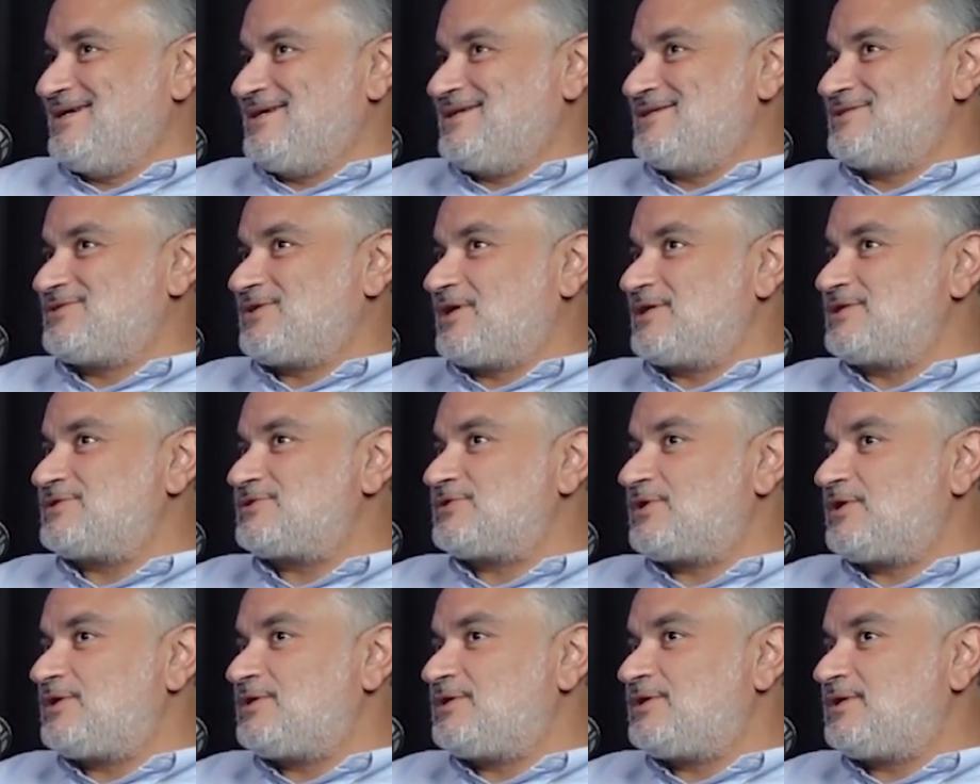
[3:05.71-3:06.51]
So I
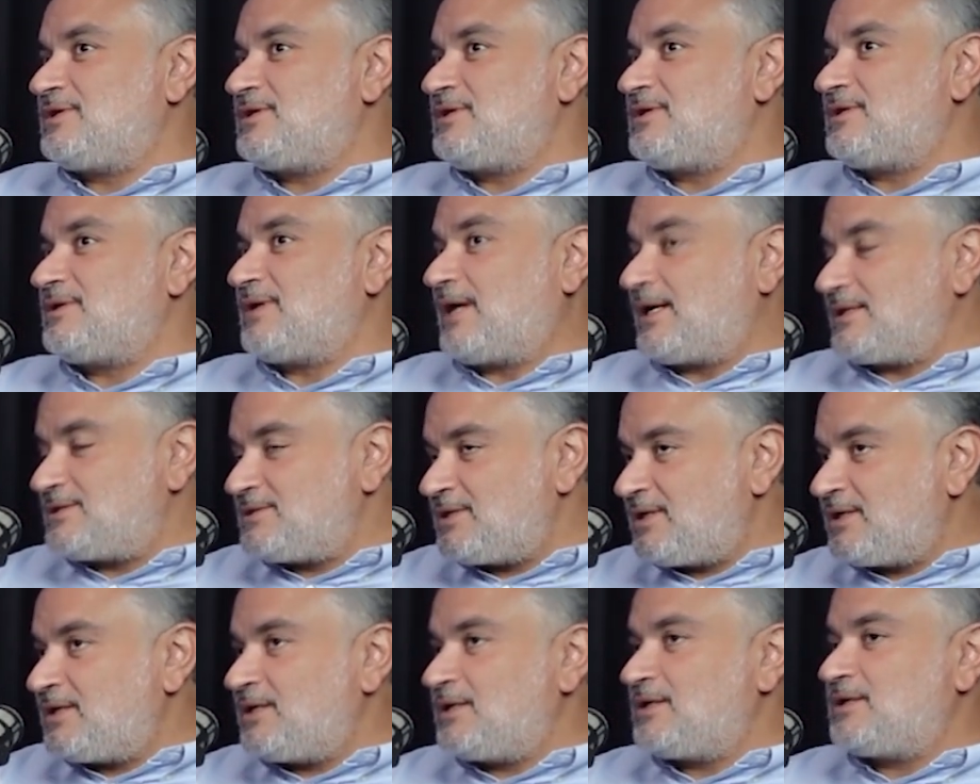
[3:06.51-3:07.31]
started
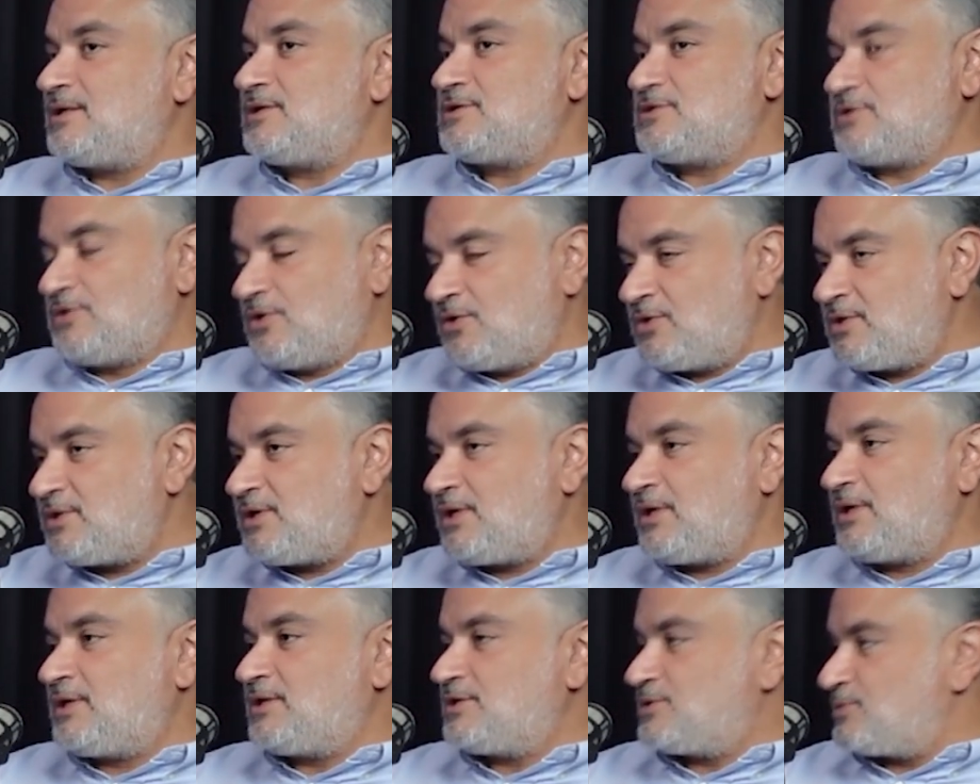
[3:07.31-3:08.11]
writing in English, learned
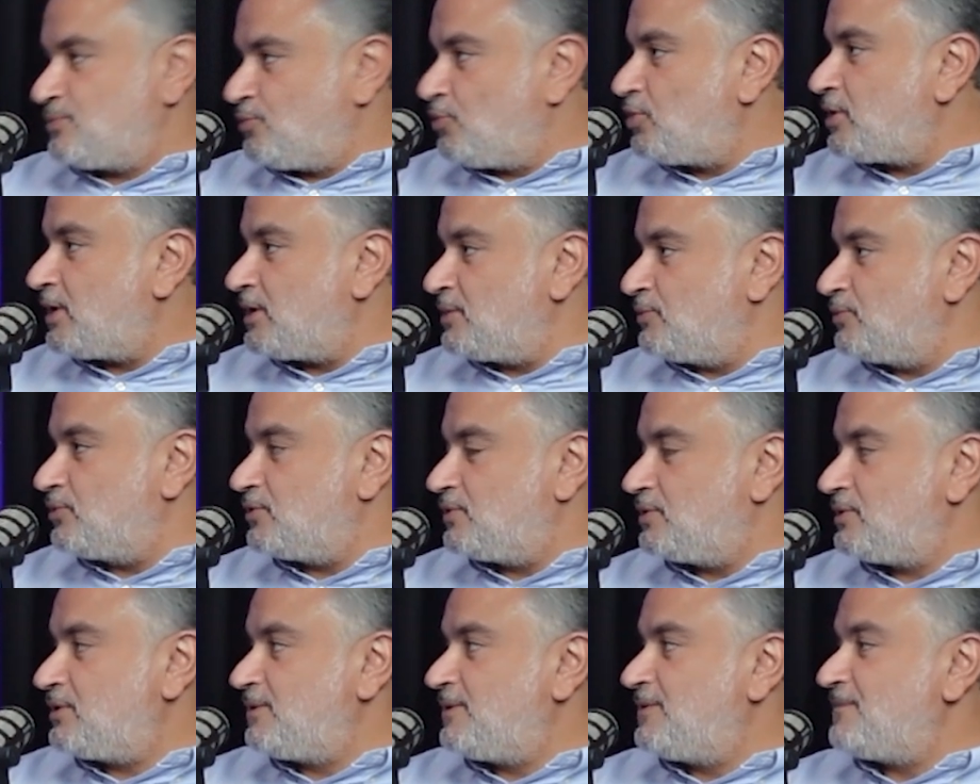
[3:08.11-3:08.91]
English more and
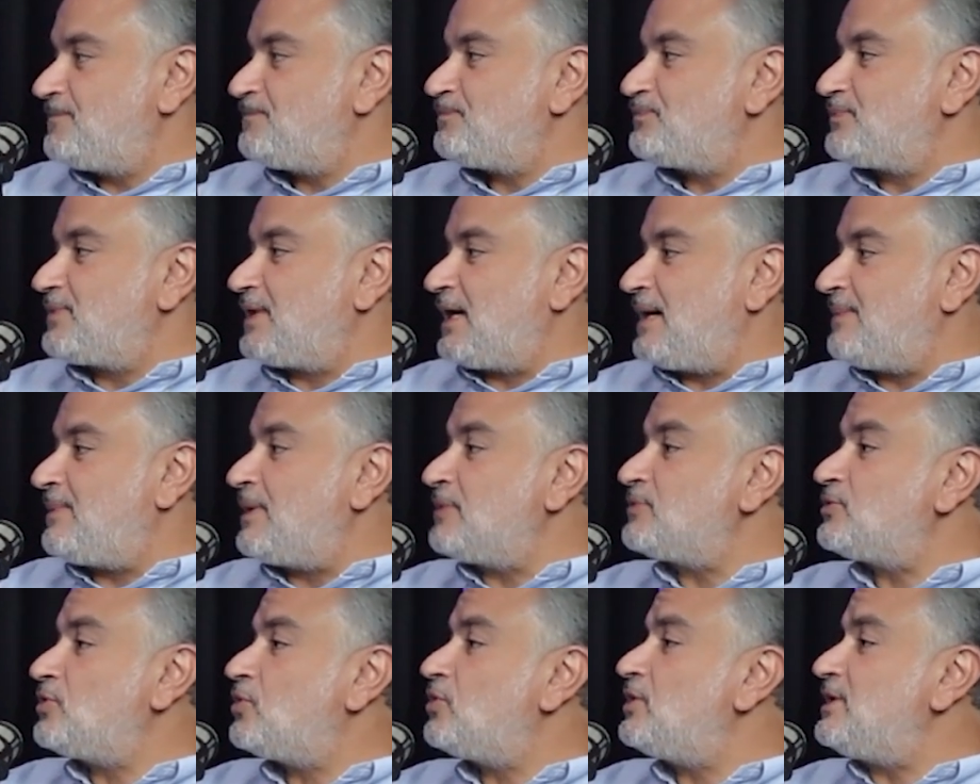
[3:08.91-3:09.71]
more
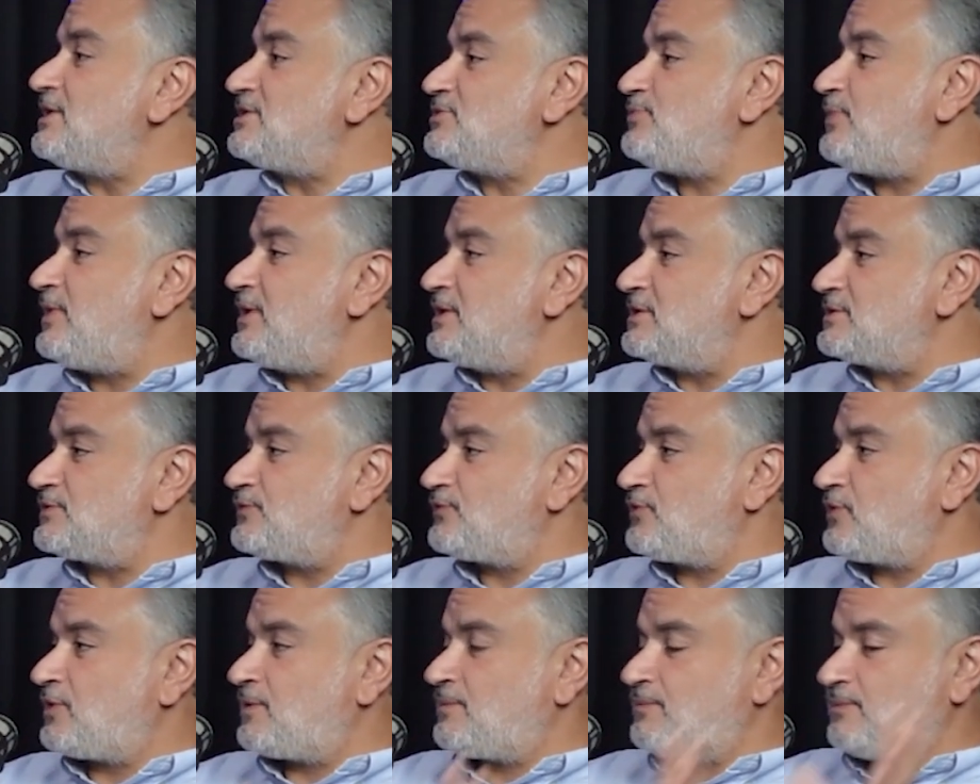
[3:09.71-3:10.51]
about the whole experience,
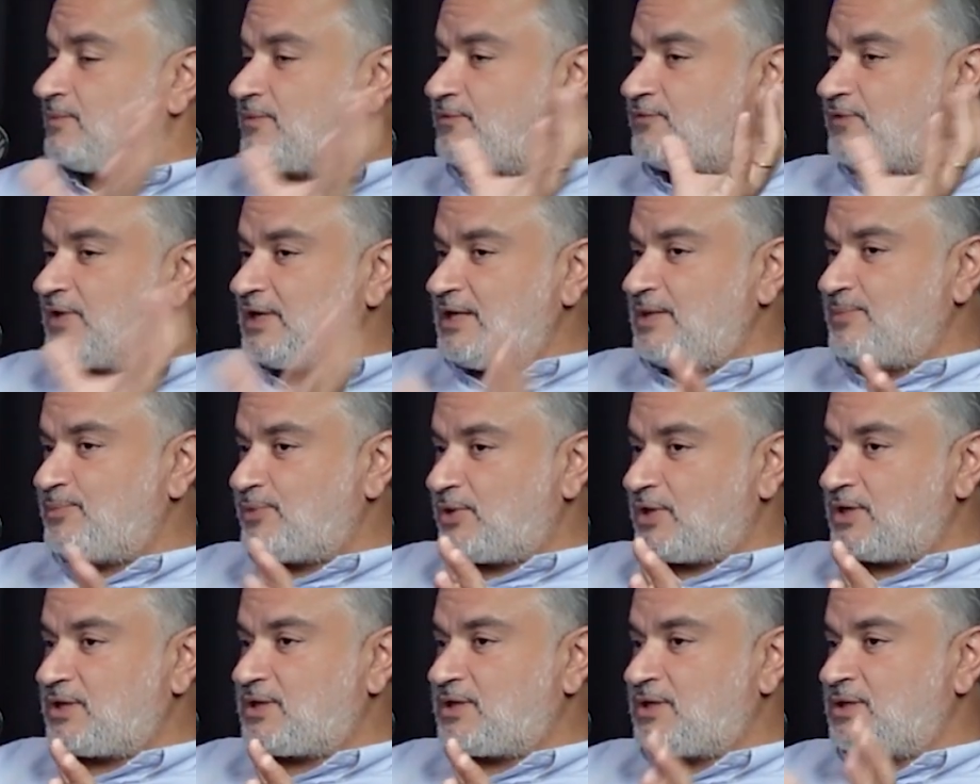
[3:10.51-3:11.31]
from valet
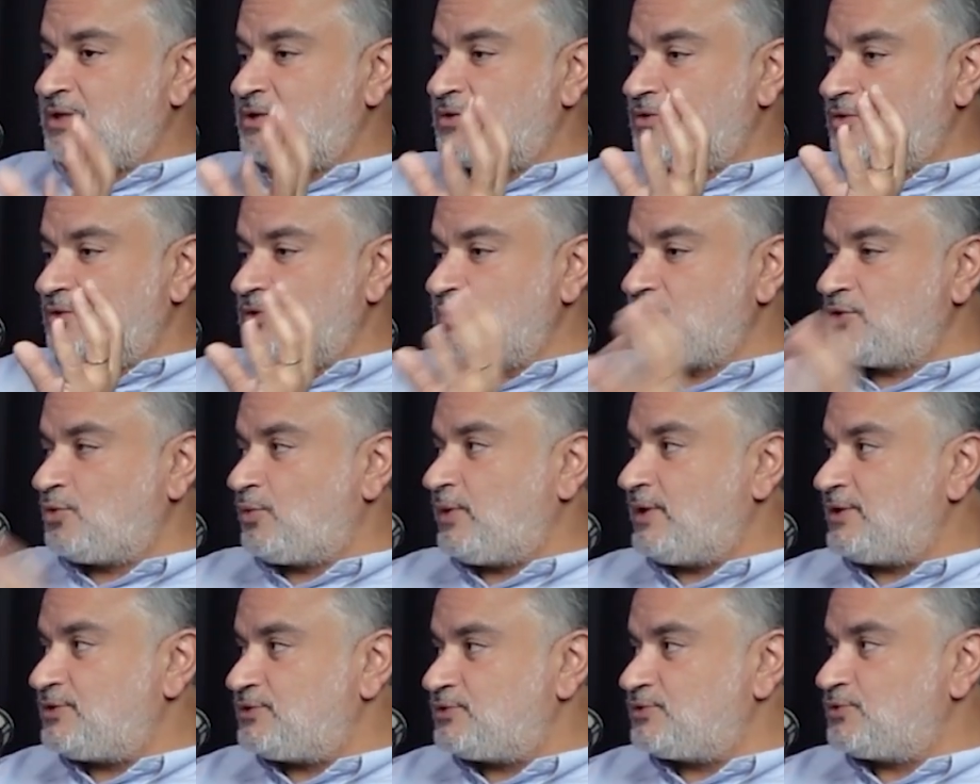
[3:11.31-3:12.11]
parking all the
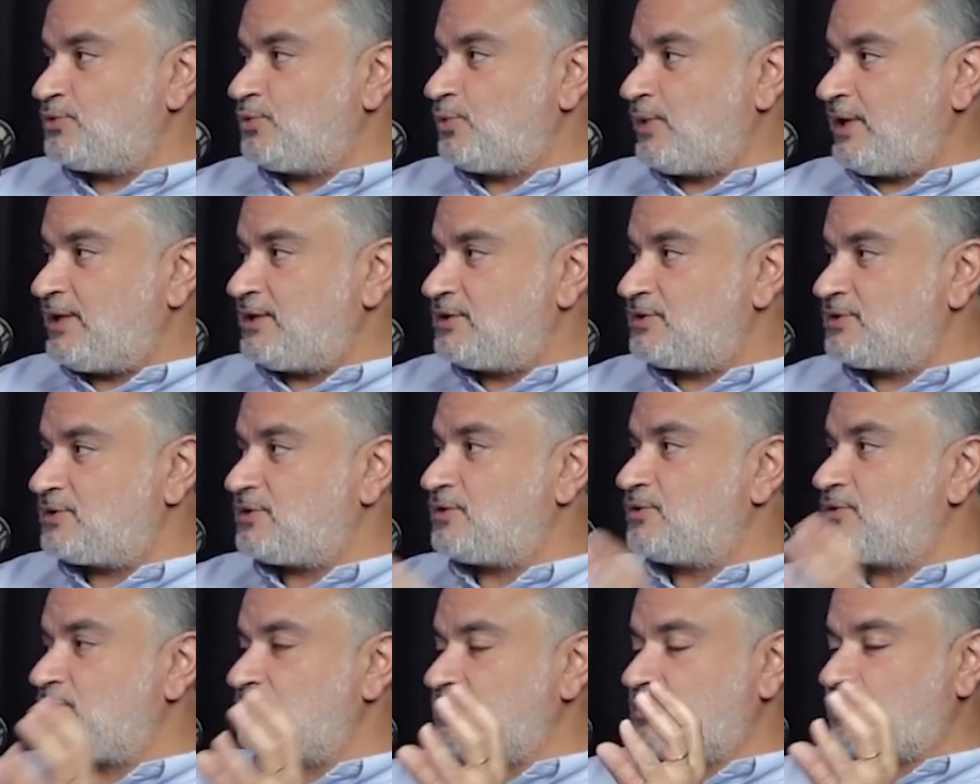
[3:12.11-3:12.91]
way to
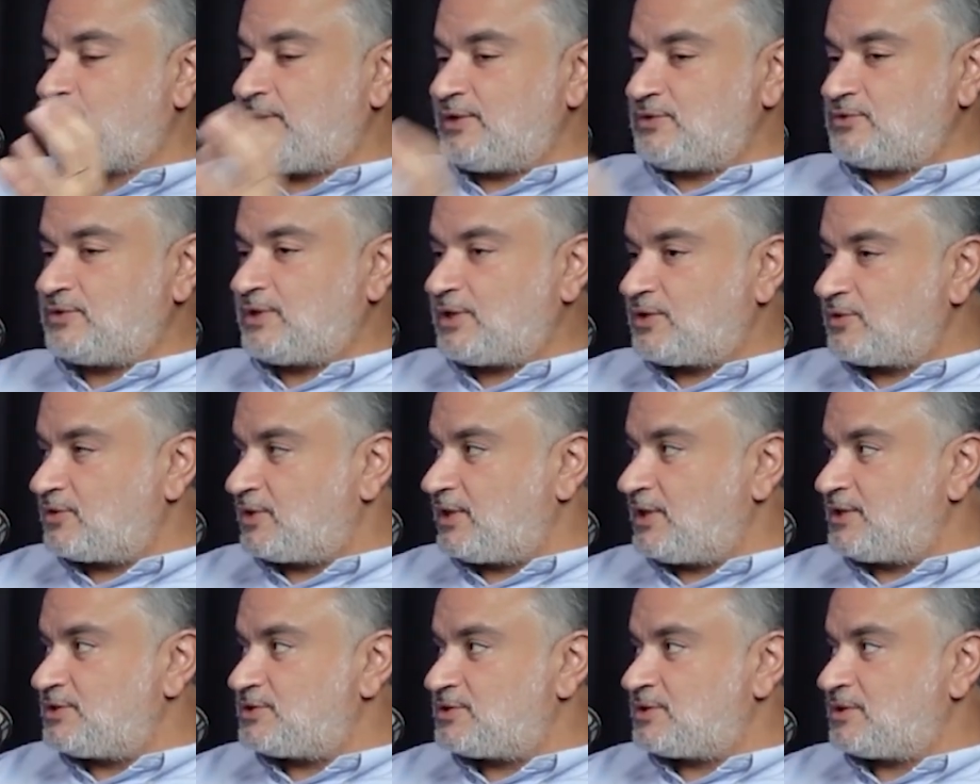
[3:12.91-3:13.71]
waiter, all the way to
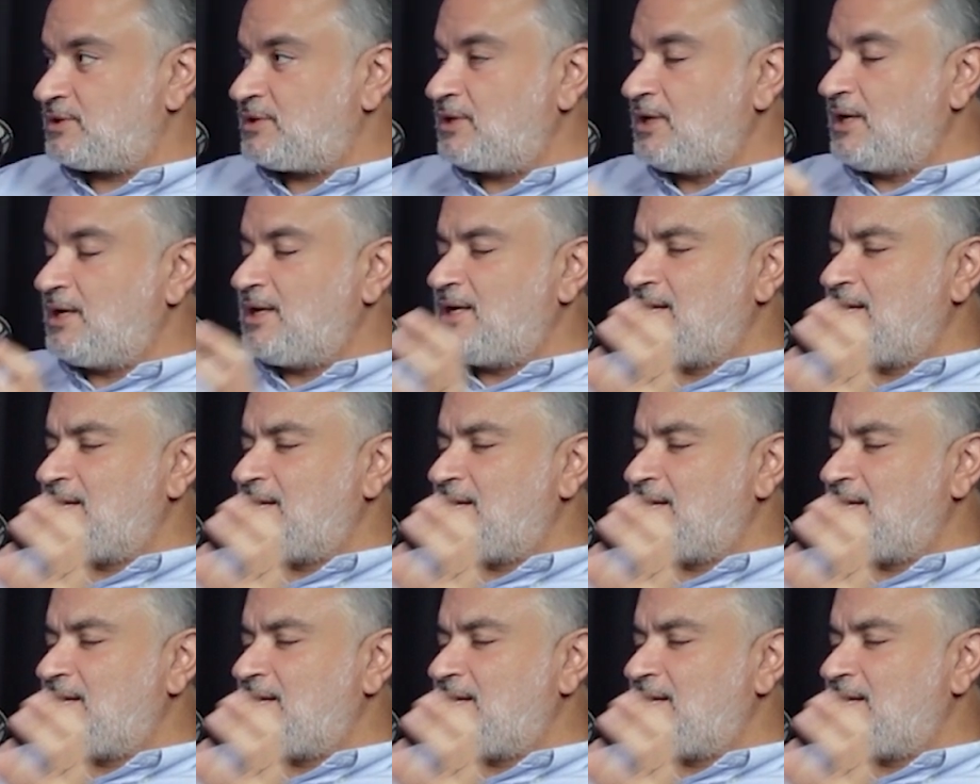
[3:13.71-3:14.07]
decoration,